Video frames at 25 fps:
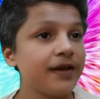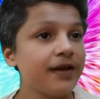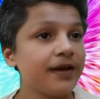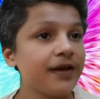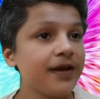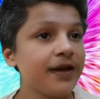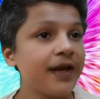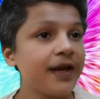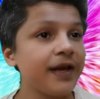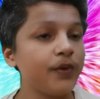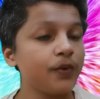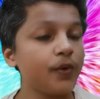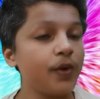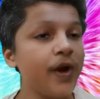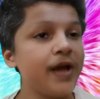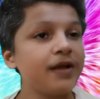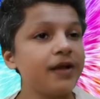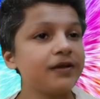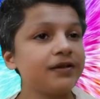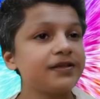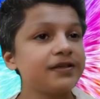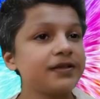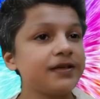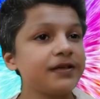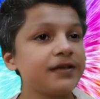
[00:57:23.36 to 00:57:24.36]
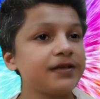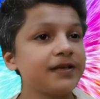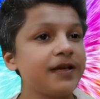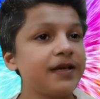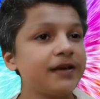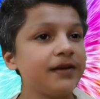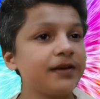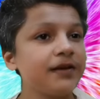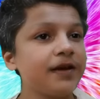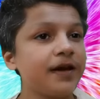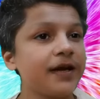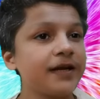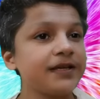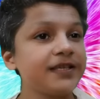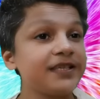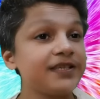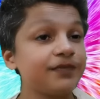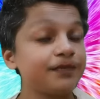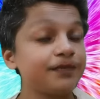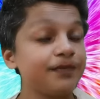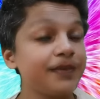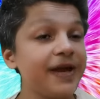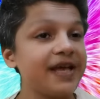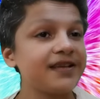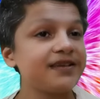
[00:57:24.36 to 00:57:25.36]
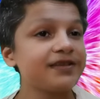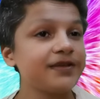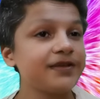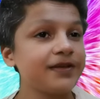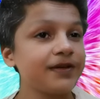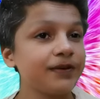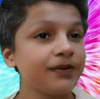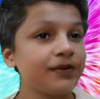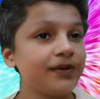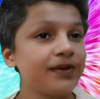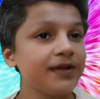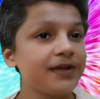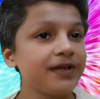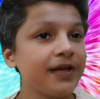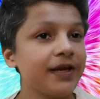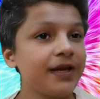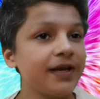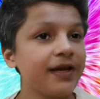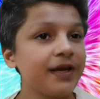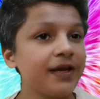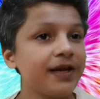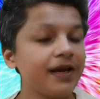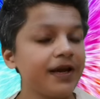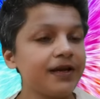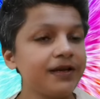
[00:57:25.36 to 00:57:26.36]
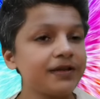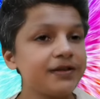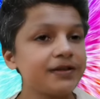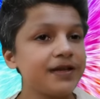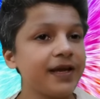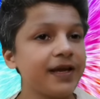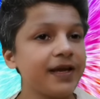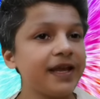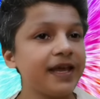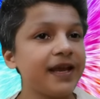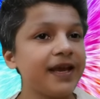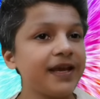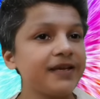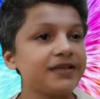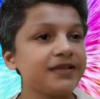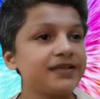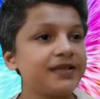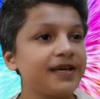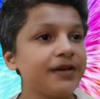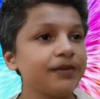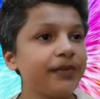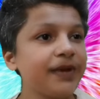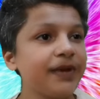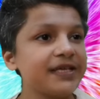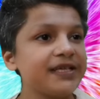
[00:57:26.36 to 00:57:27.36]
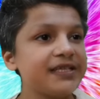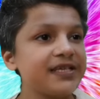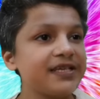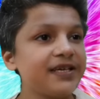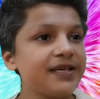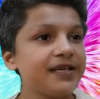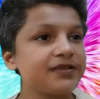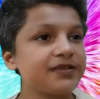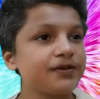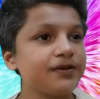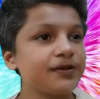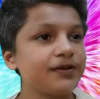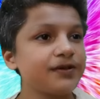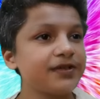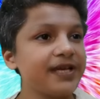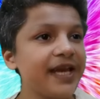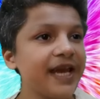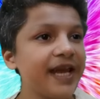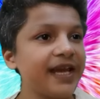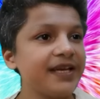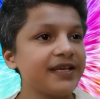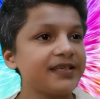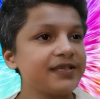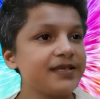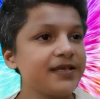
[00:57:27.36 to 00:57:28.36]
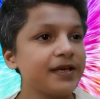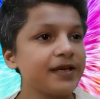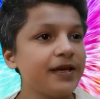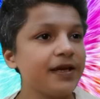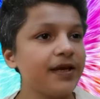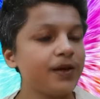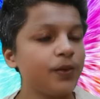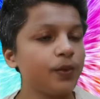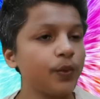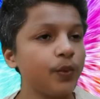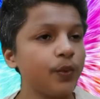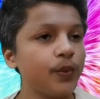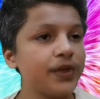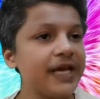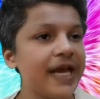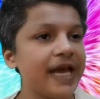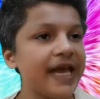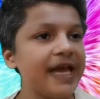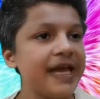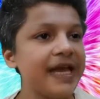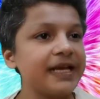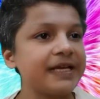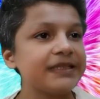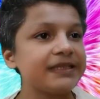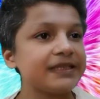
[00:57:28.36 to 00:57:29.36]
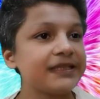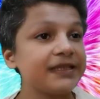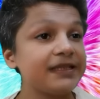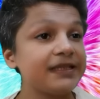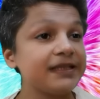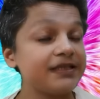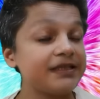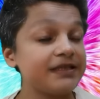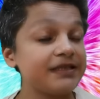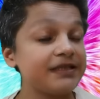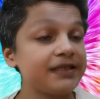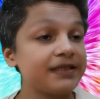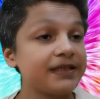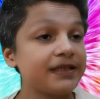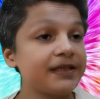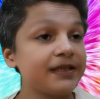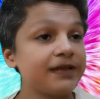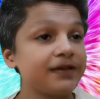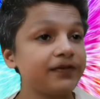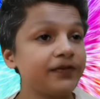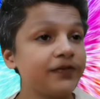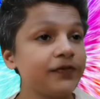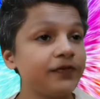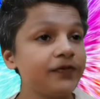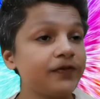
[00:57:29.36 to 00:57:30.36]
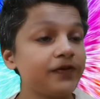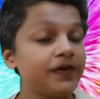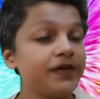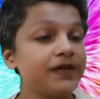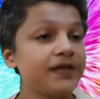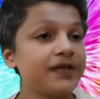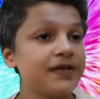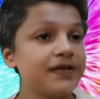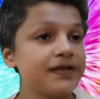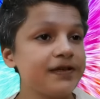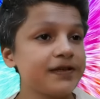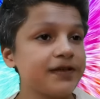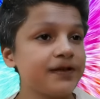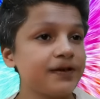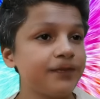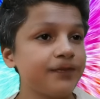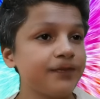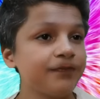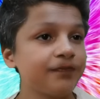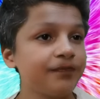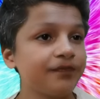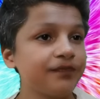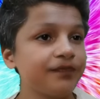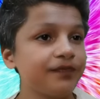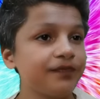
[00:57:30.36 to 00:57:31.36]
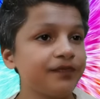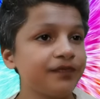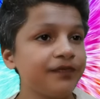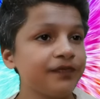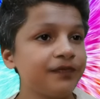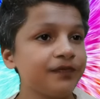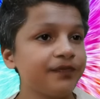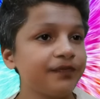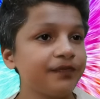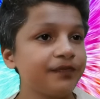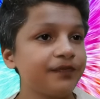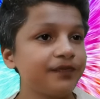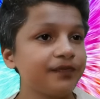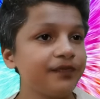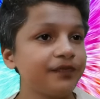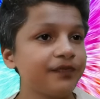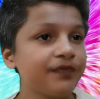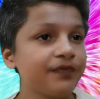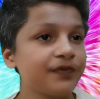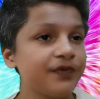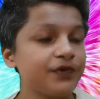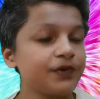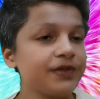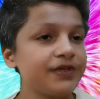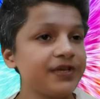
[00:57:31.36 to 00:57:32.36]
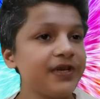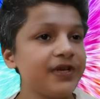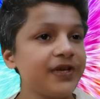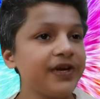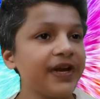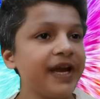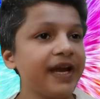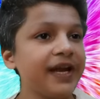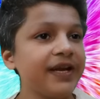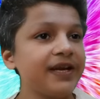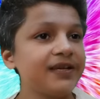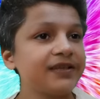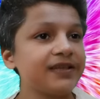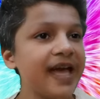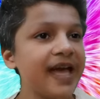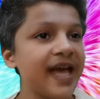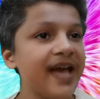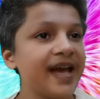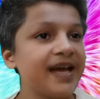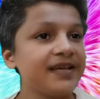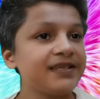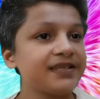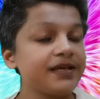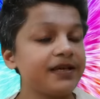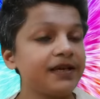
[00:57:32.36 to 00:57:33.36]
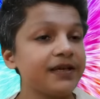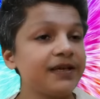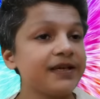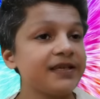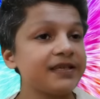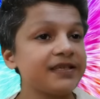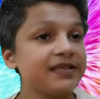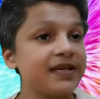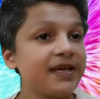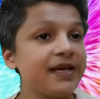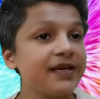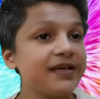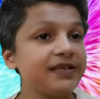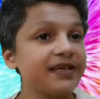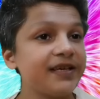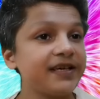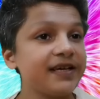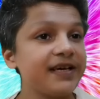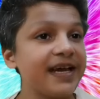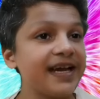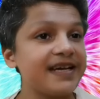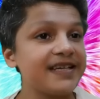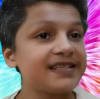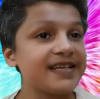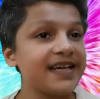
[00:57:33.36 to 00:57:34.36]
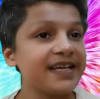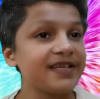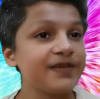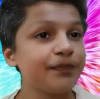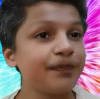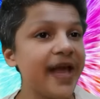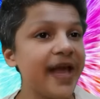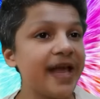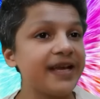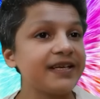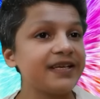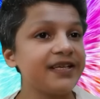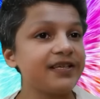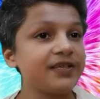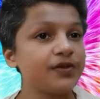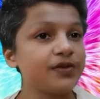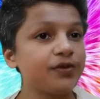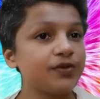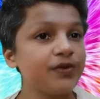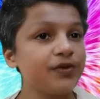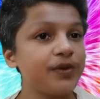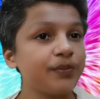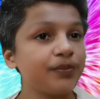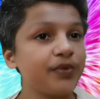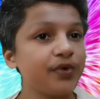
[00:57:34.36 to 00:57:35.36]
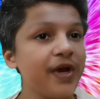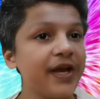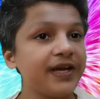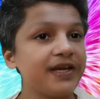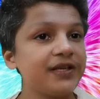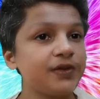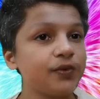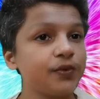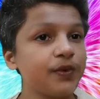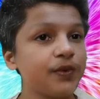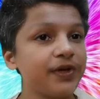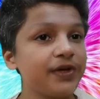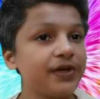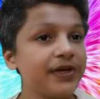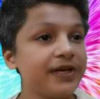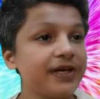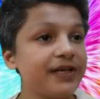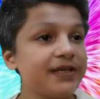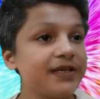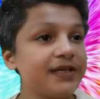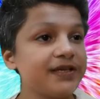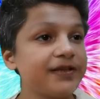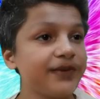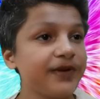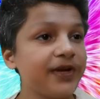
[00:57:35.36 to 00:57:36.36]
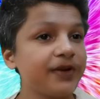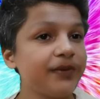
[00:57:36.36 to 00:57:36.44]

and while certainly not his best role, it's the character I mentally associate with the actors first. So it's great that his career has expanded to the point where he's